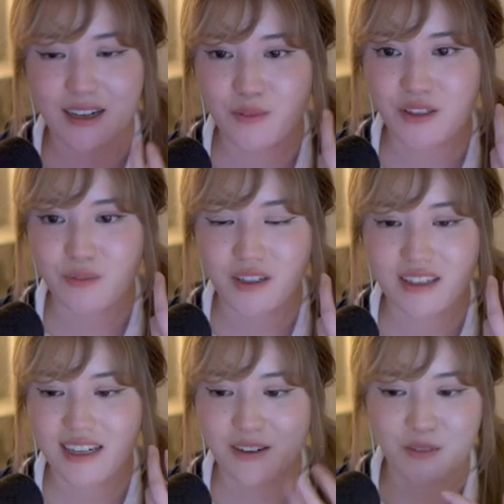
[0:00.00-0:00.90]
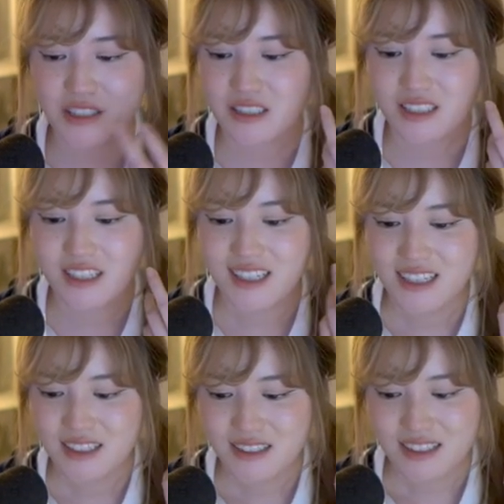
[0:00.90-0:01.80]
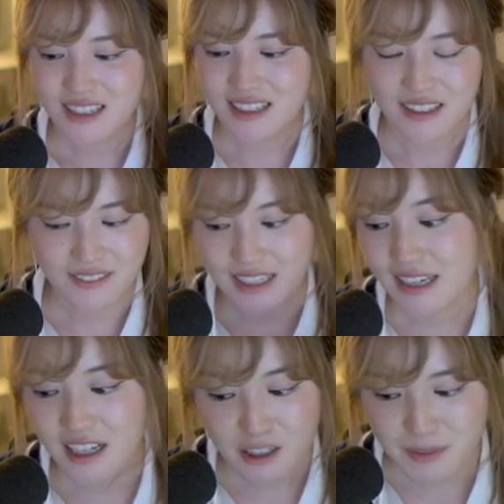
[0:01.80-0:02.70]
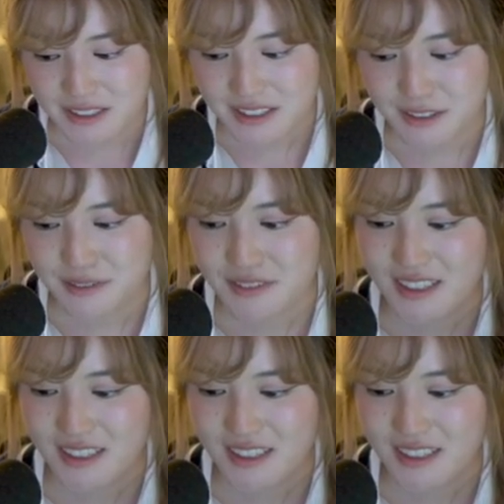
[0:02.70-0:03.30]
I wouldn't want I would just I didn't even take care of myself.